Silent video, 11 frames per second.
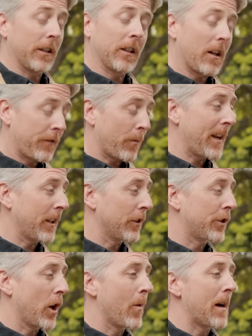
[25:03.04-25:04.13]
Did love the regular
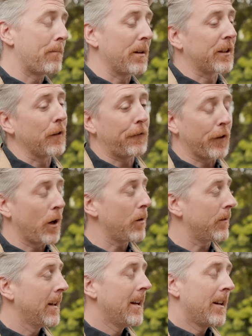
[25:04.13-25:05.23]
Dole Whip, but the float
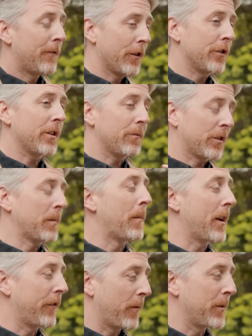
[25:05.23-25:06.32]
version was a little bit
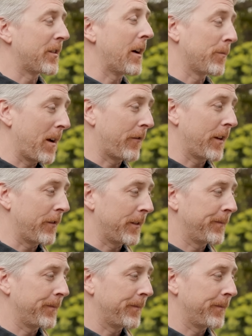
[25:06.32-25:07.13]
better for me, so that was my favorite.